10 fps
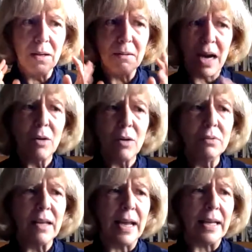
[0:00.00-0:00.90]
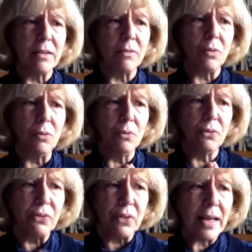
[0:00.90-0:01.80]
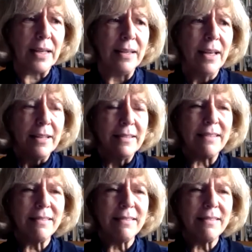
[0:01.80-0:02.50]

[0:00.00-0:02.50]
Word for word: uh, I would like to say